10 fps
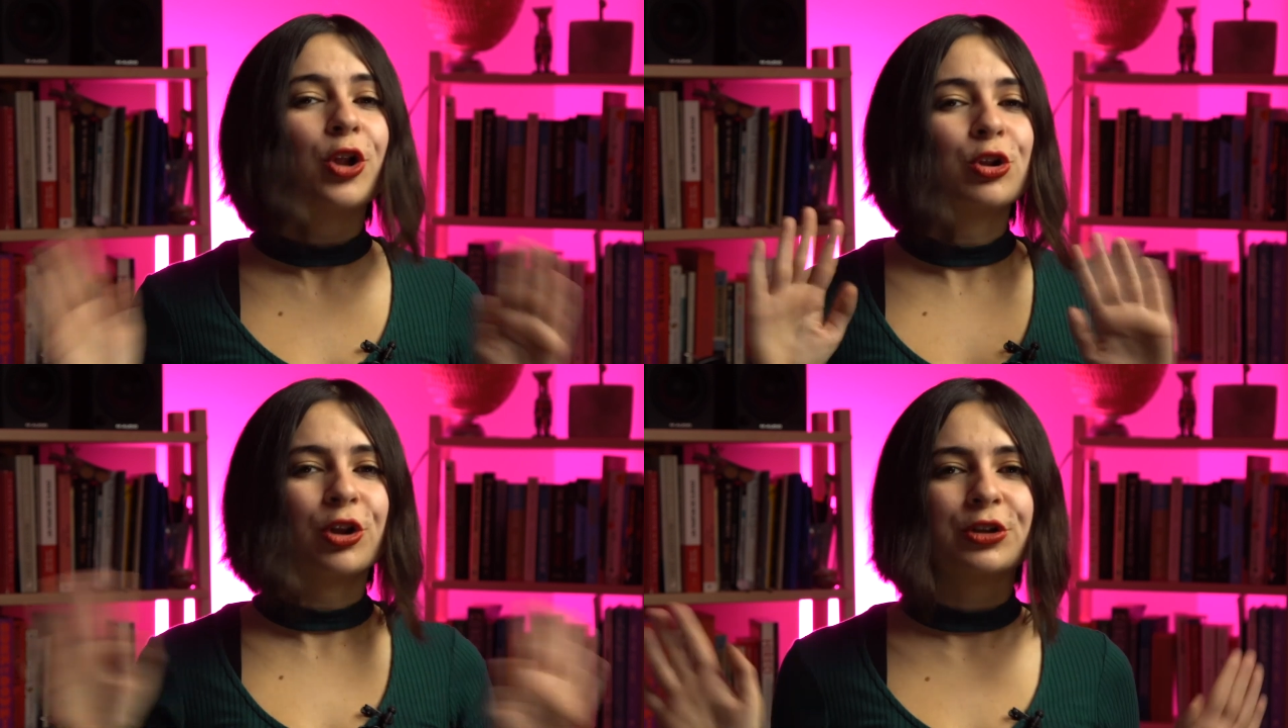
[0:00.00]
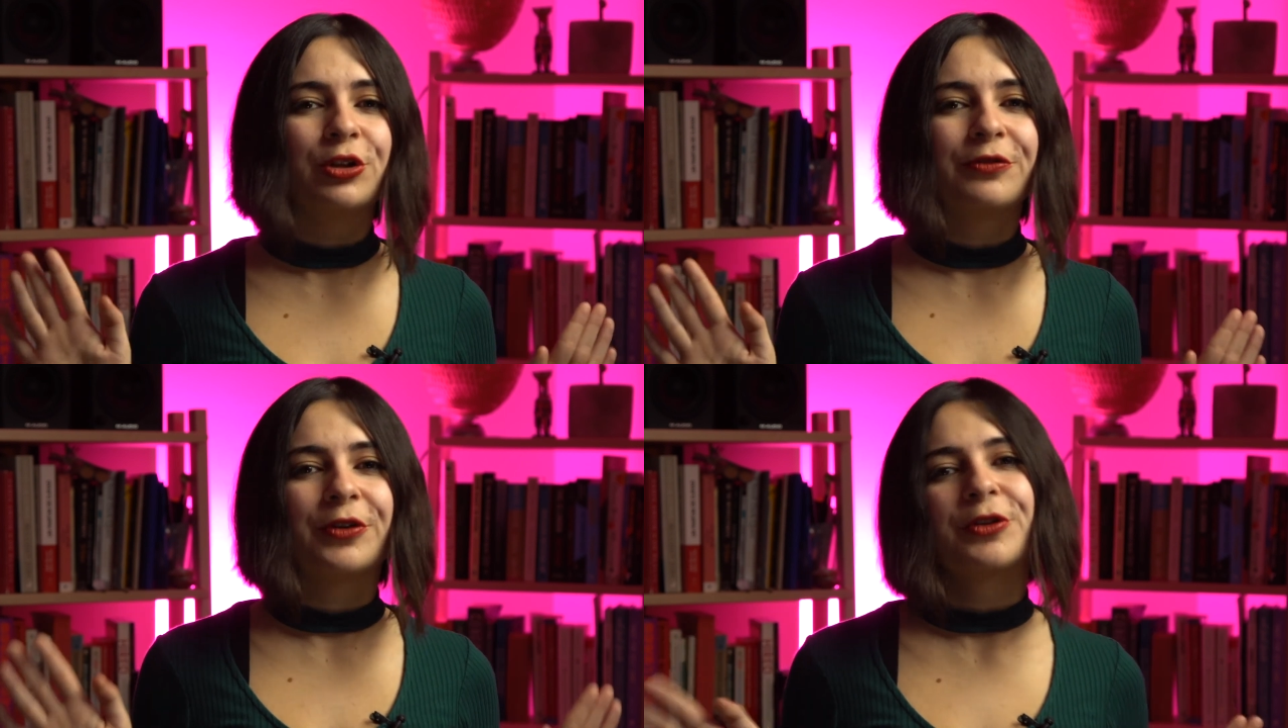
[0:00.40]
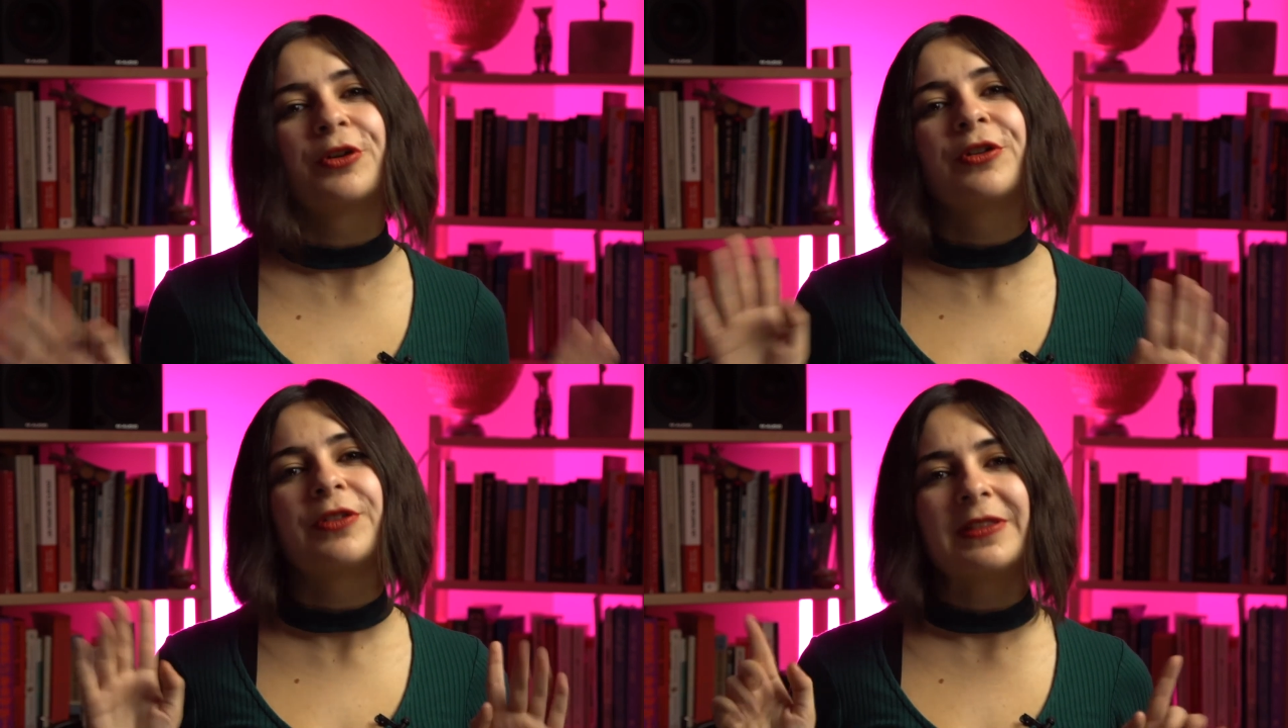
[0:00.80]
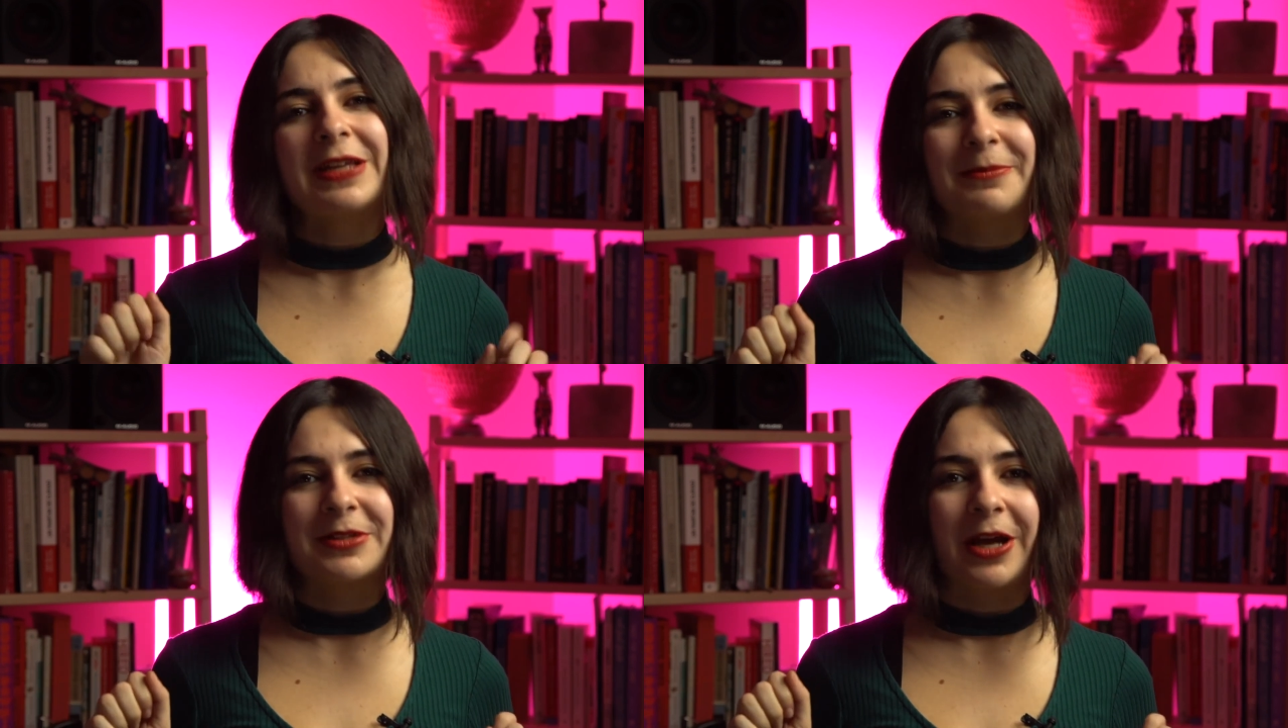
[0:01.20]
look no further than the
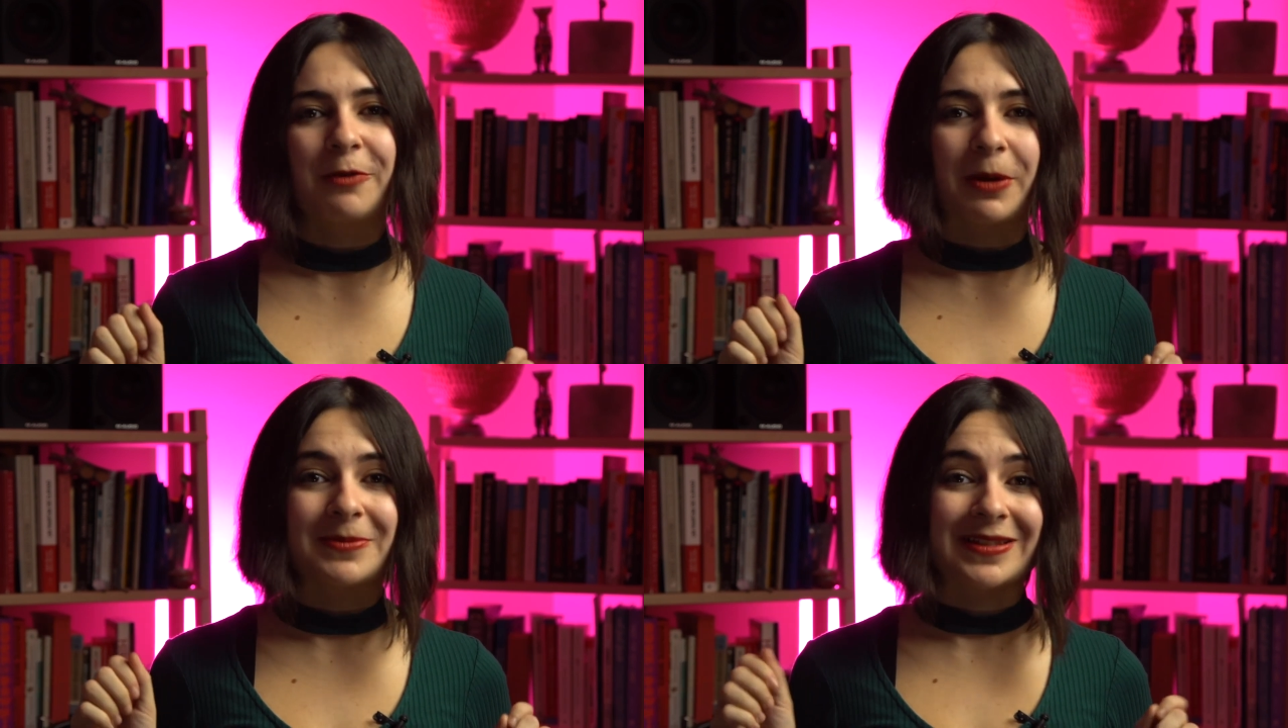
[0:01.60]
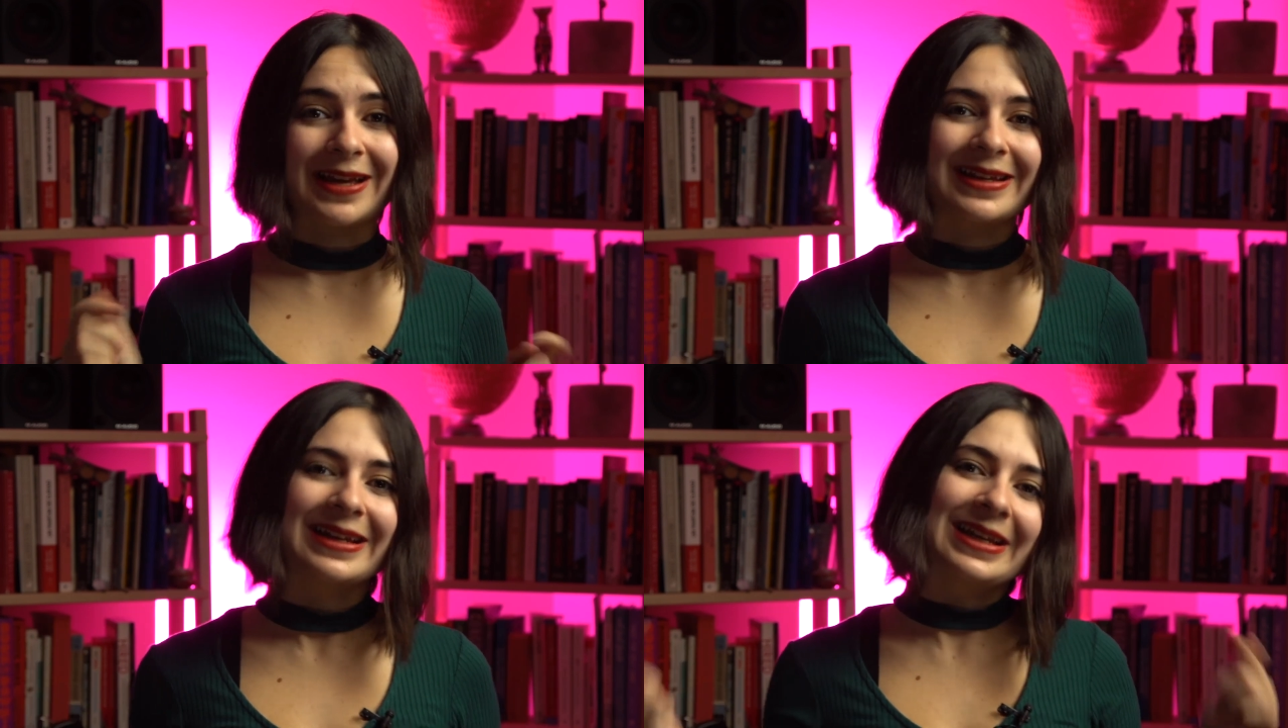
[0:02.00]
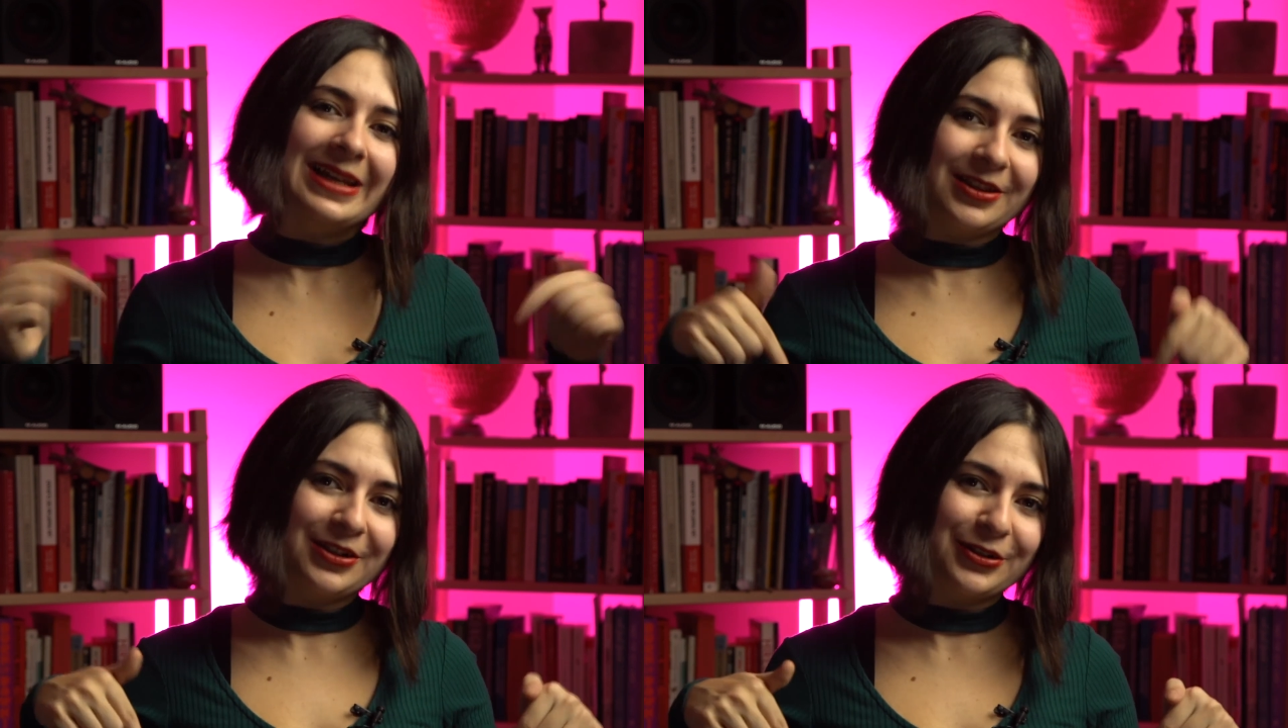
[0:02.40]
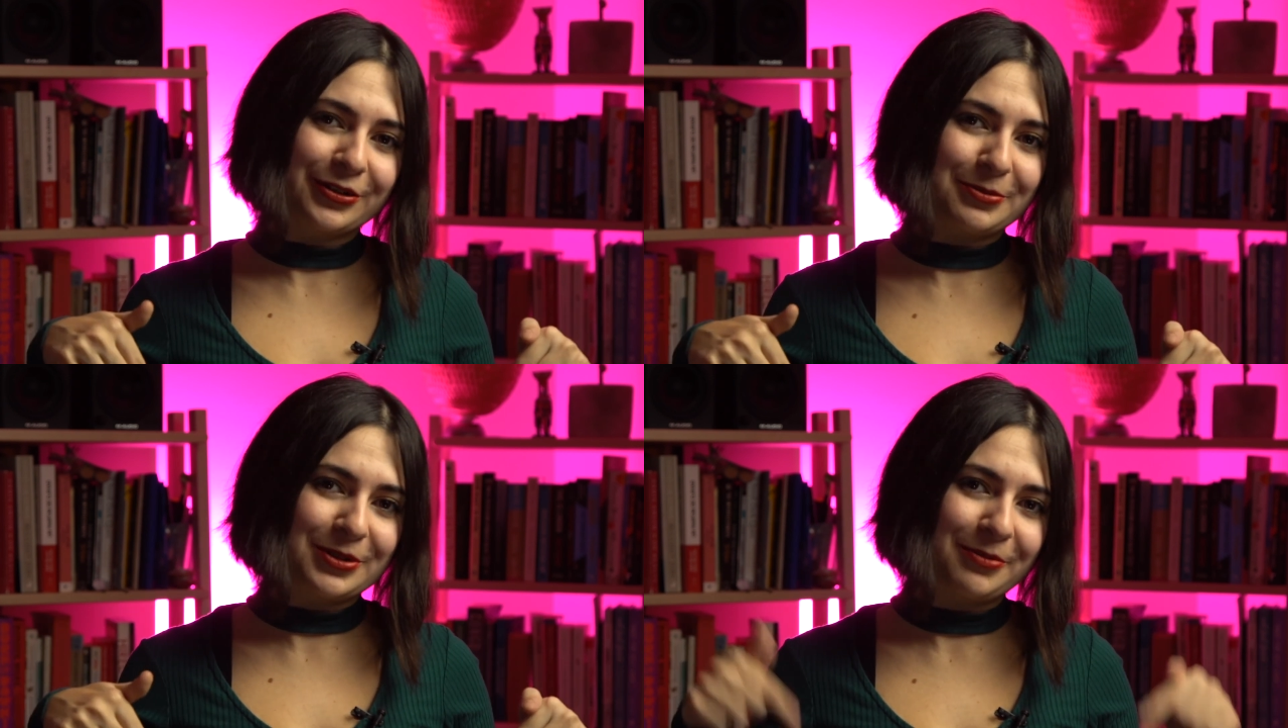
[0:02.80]
MDI website in the
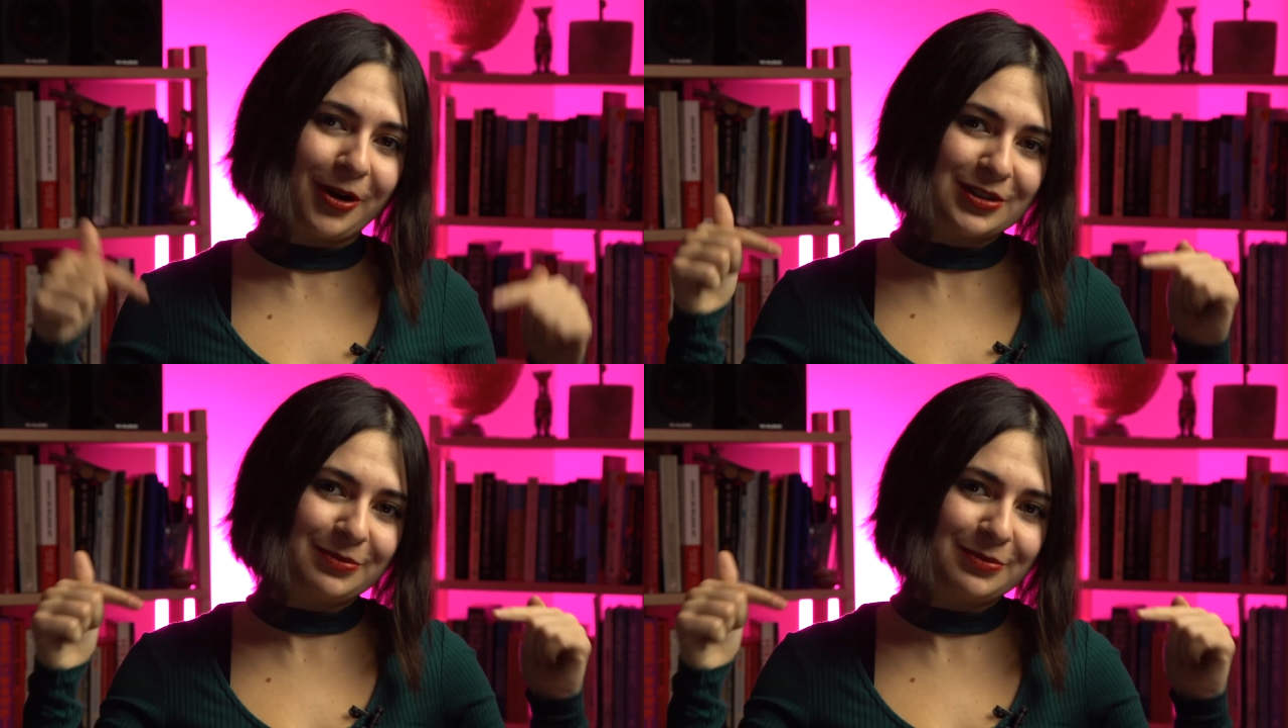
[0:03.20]
description box